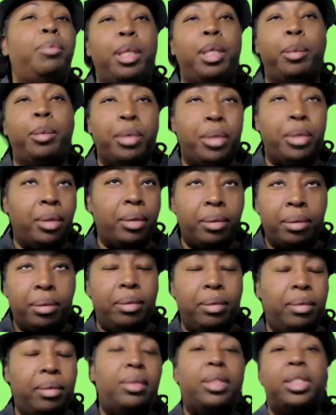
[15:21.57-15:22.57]
people
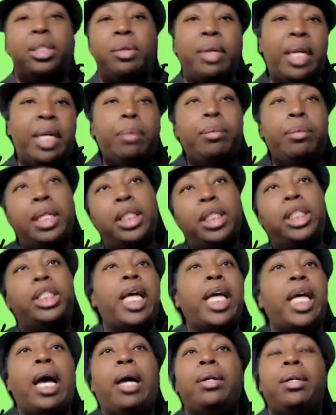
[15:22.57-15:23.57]
screamed and
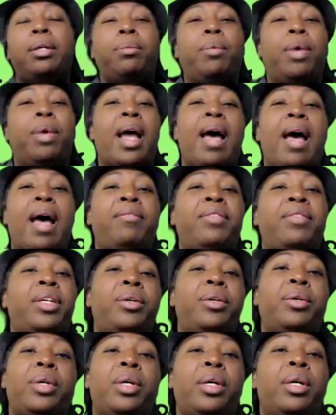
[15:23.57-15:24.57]
shout and what have
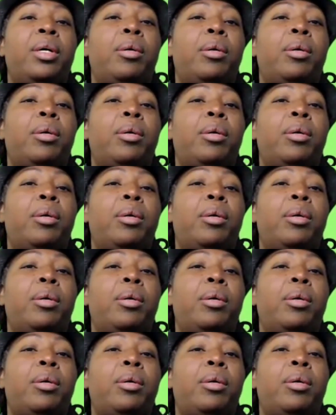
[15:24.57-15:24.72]
you.